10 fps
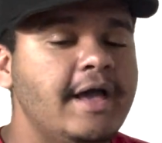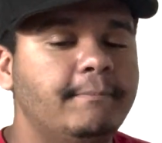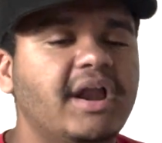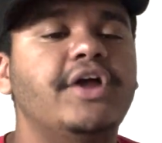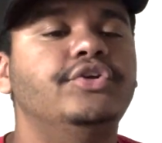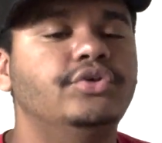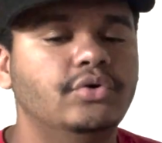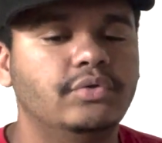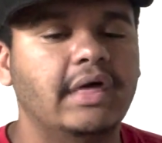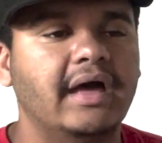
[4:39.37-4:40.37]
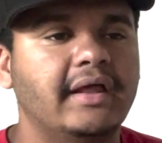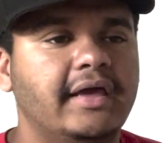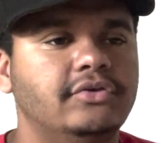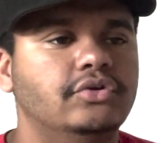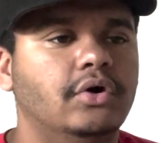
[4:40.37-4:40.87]
But I knew that,
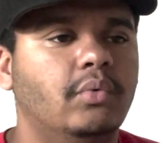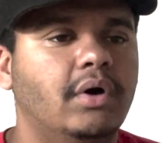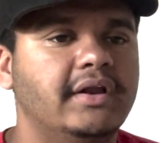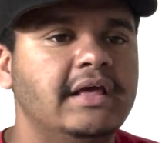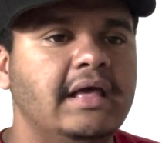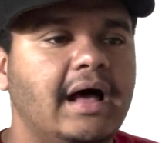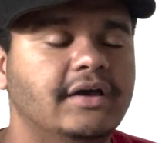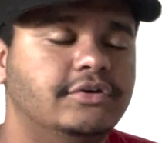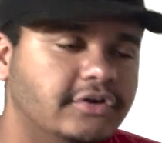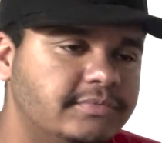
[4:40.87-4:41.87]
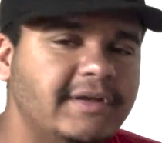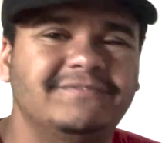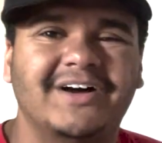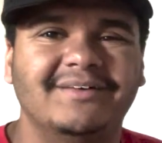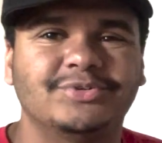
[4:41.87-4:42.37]
hey, you know what? I could spend
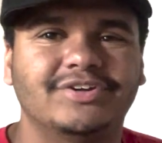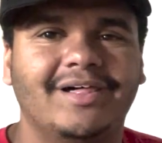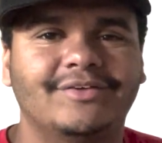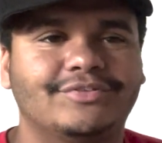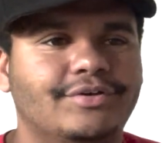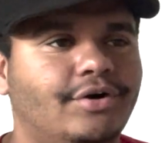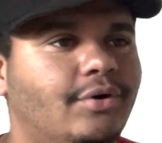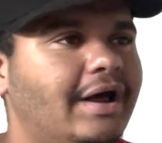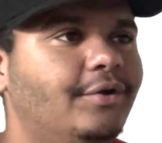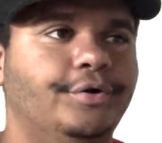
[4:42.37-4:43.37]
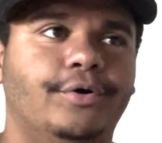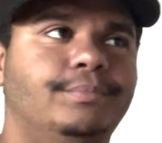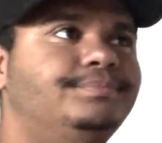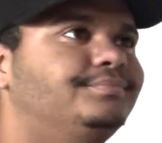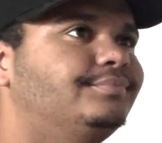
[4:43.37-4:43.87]
$500 to go, I don't know,
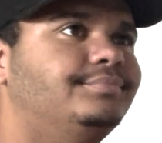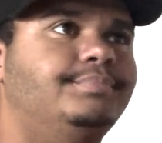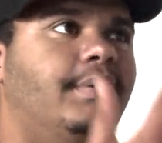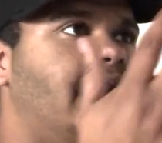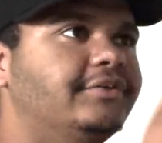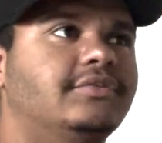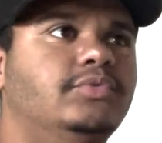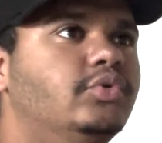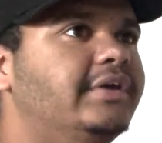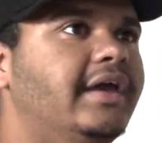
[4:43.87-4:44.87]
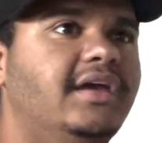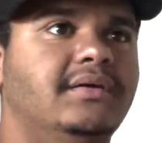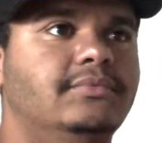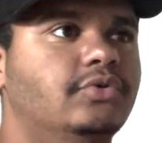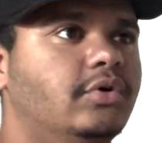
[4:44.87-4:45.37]
buy some new
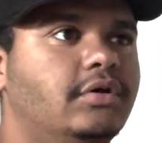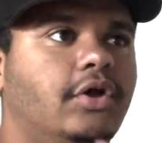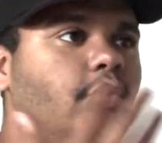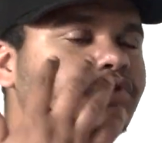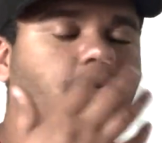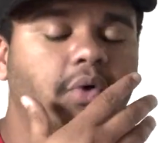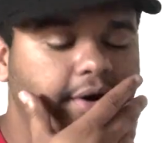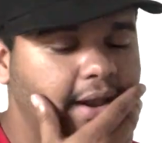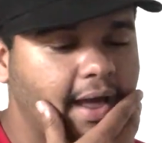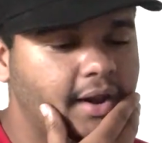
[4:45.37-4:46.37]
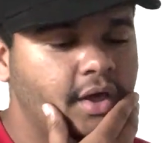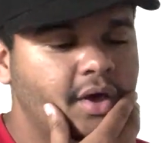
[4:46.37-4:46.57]
games or clothes or whatnot,